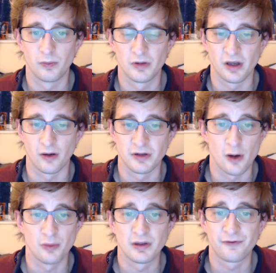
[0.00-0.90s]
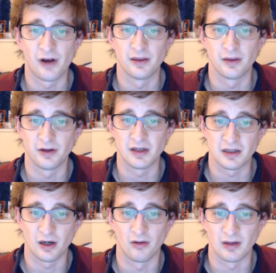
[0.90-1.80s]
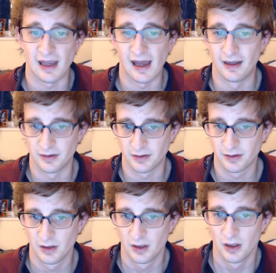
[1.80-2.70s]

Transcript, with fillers: you know, the only friend that he currently has.